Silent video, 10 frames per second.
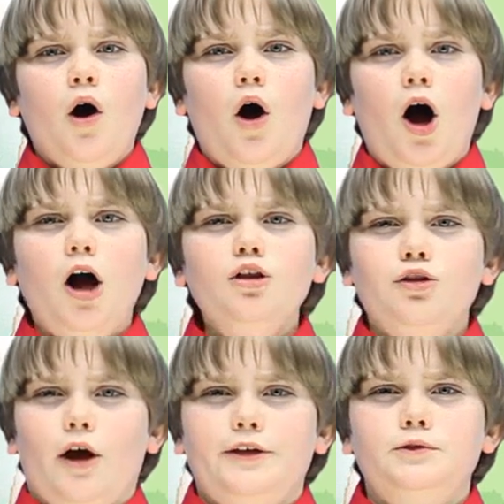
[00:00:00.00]
I
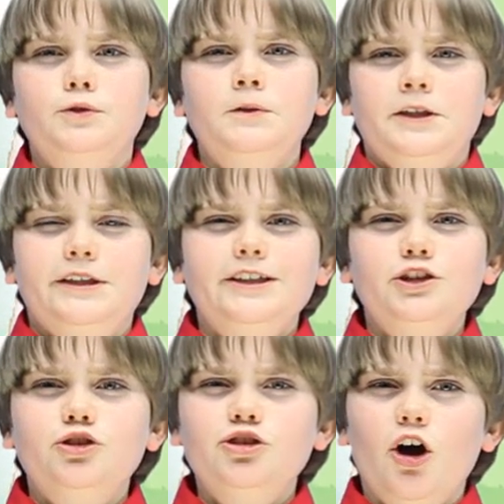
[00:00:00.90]
like to eat
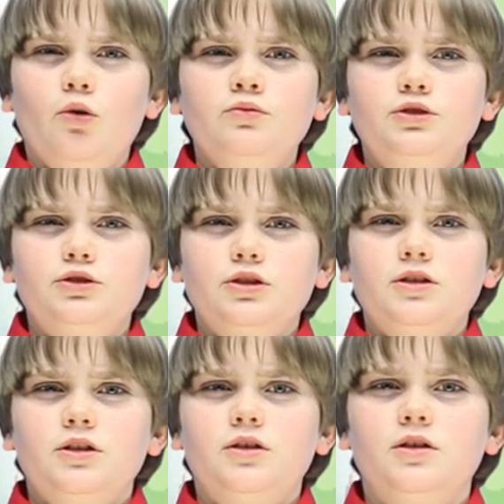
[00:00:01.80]
goats."
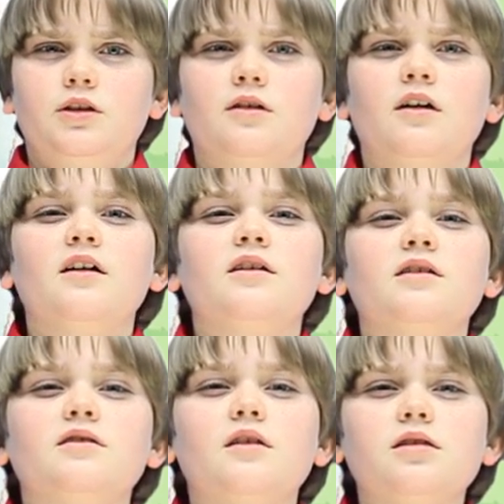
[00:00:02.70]

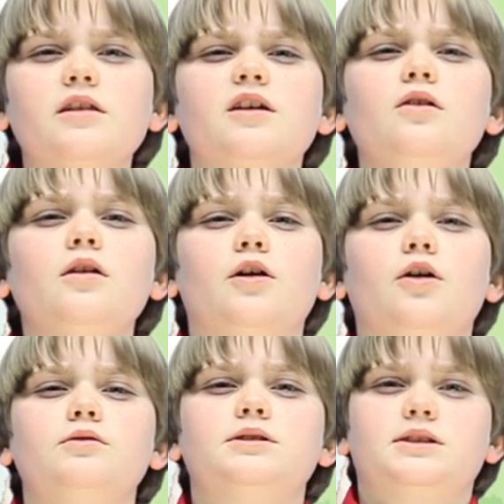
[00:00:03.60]
The little
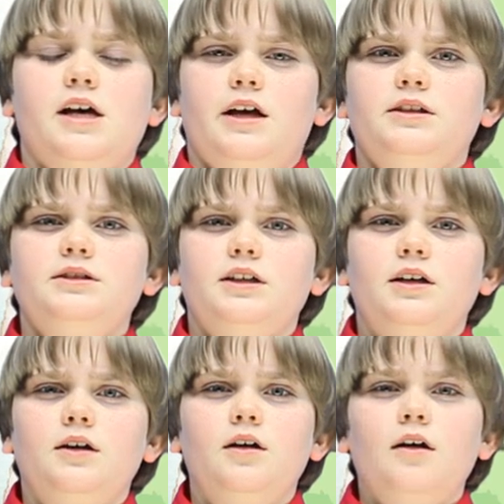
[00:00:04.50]
goat says,
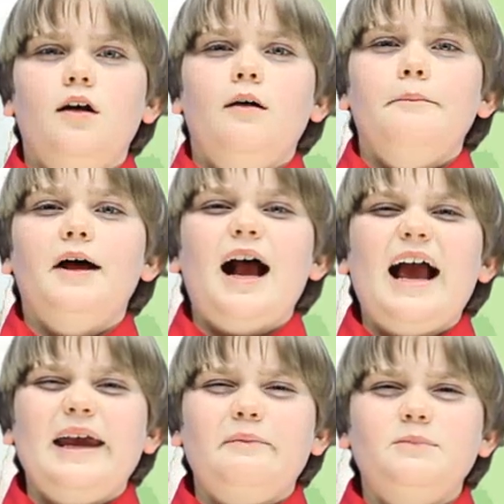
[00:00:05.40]
"But
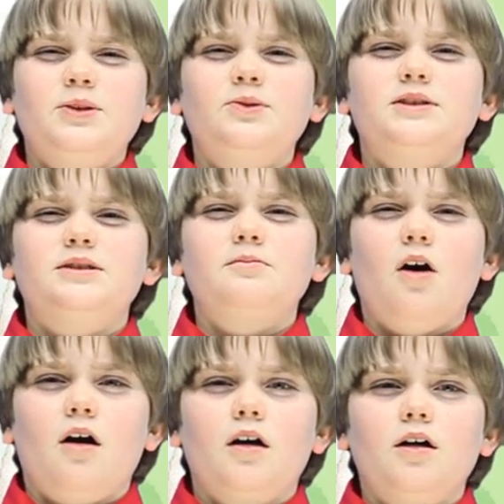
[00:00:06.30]
I am too
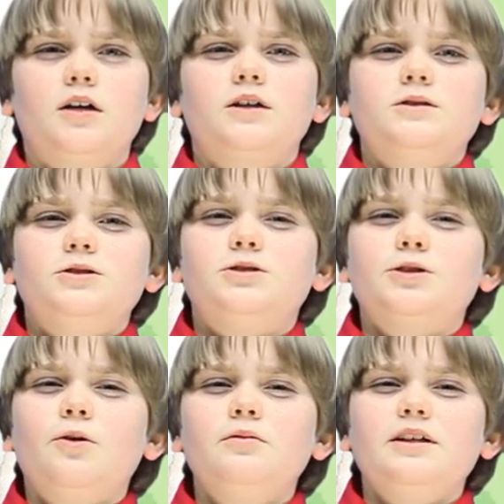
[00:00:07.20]
small.
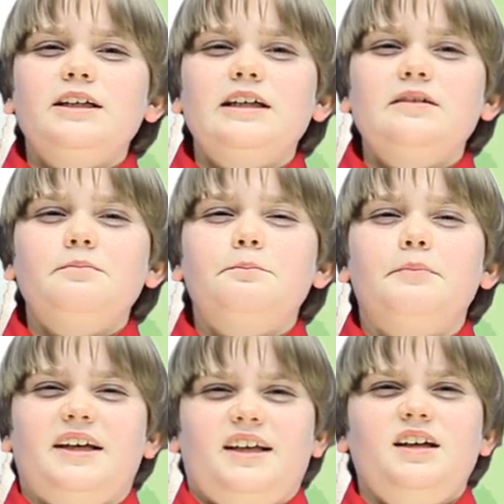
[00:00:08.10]
Don't eat
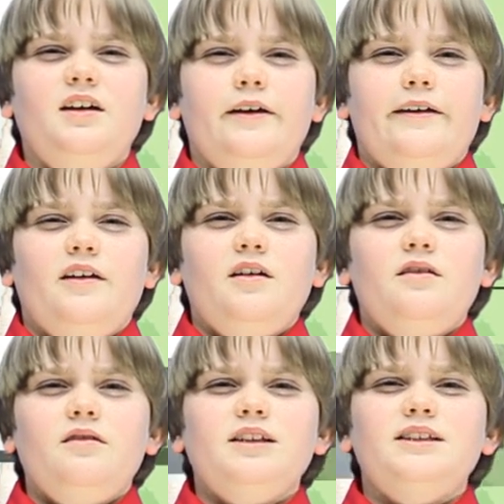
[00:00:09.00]
me.
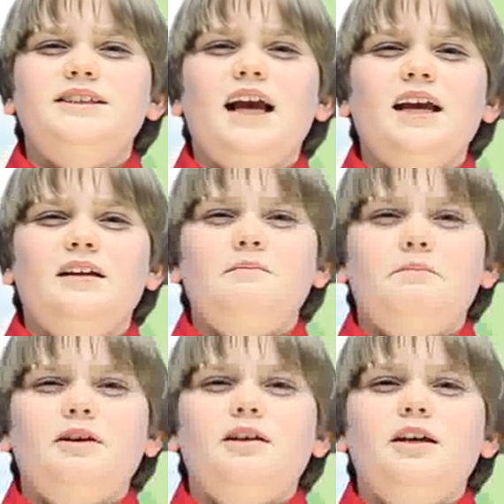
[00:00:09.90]
The second
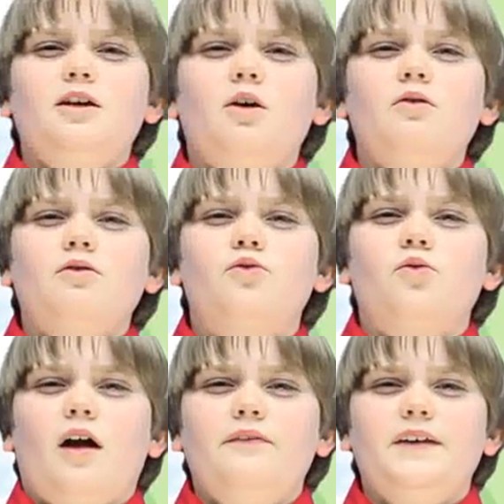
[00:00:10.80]
Billy Goat
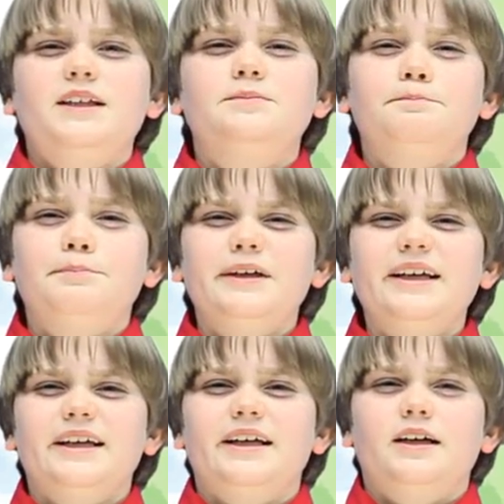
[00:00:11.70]
Gruff is
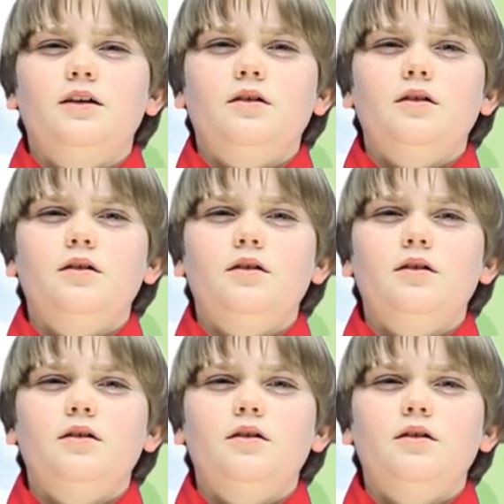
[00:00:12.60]
big."